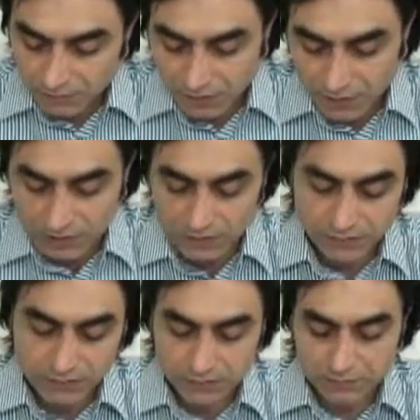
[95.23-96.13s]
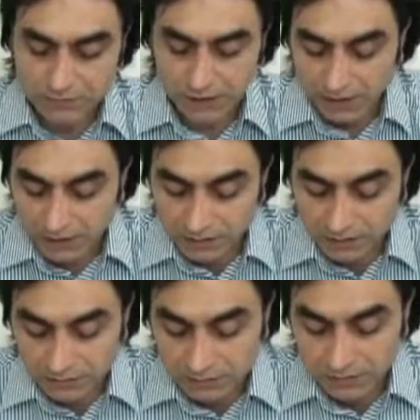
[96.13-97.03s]
beginning from the
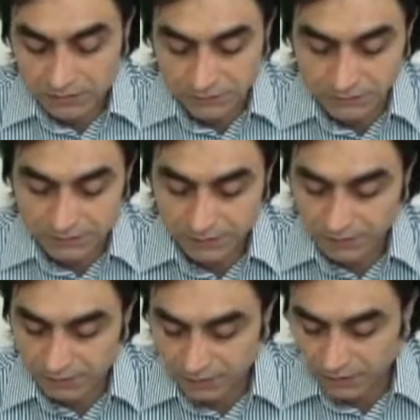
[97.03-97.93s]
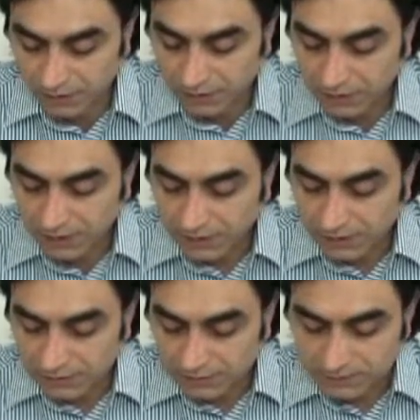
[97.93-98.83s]
ayah number 53
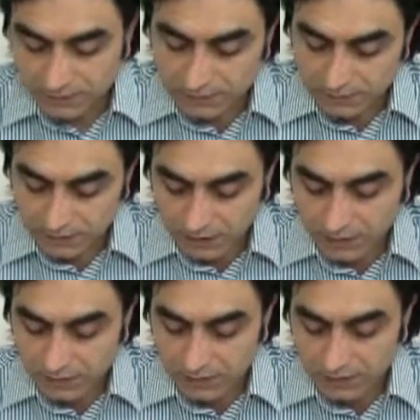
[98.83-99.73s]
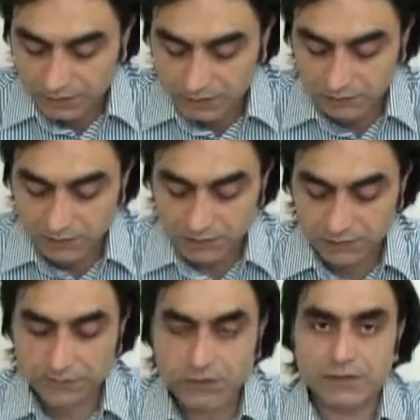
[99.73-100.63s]
till the ayah number
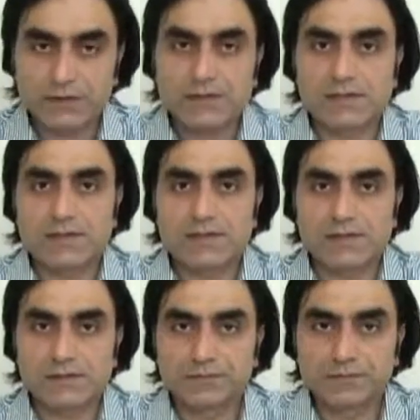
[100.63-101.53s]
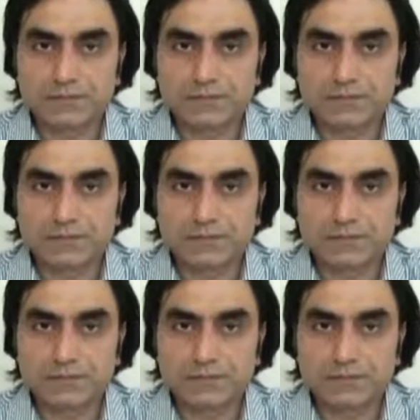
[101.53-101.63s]
56.